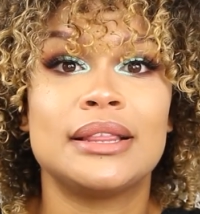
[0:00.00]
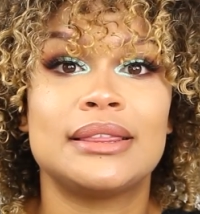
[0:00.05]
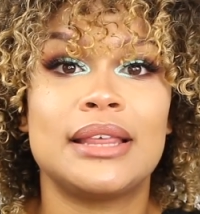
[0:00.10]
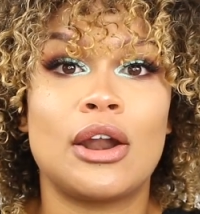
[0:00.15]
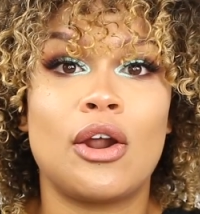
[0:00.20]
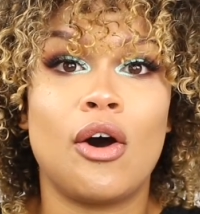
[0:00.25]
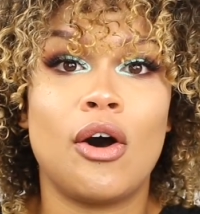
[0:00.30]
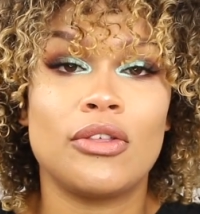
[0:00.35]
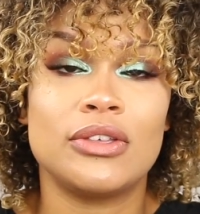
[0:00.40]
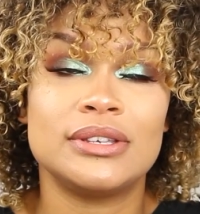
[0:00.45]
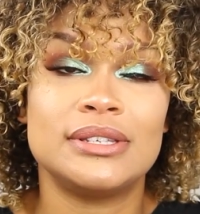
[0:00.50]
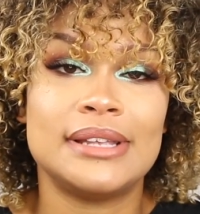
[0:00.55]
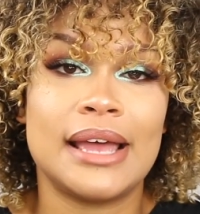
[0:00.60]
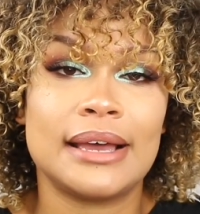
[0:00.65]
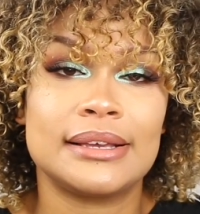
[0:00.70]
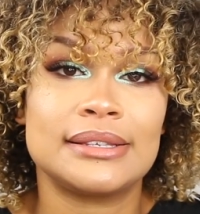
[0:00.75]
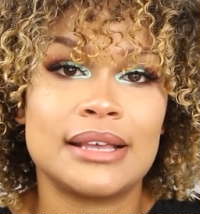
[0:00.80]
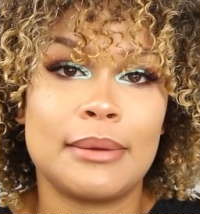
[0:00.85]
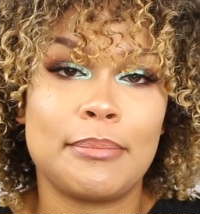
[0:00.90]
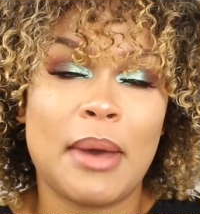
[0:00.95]
that all the
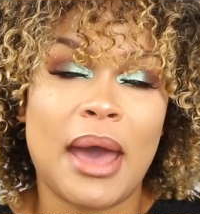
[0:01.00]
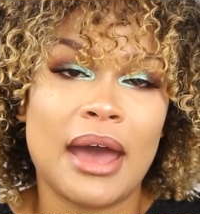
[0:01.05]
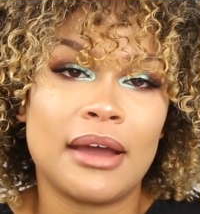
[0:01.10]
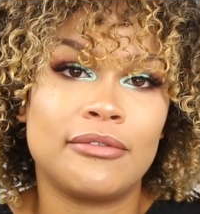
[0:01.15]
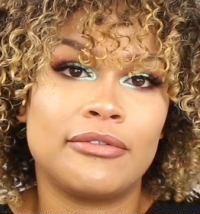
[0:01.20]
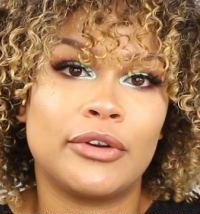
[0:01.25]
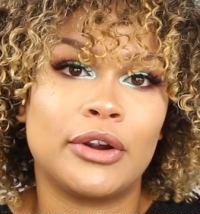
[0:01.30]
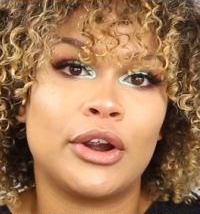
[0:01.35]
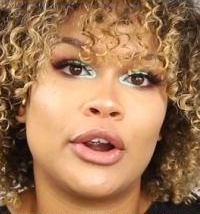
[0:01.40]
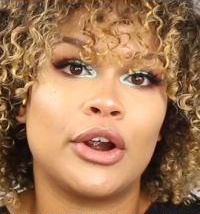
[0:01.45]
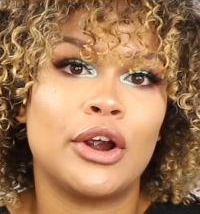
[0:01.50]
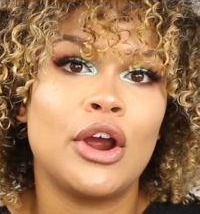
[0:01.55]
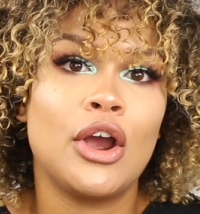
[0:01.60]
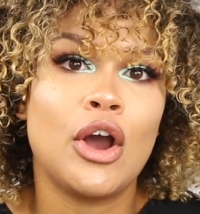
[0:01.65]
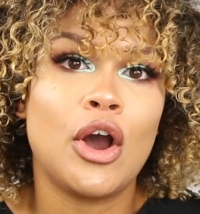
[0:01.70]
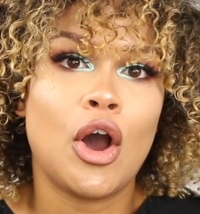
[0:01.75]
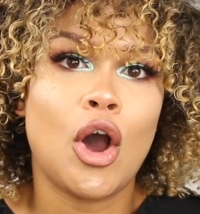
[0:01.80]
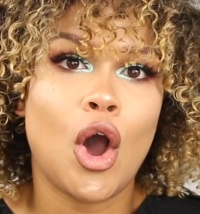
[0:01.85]
snacks I pack for her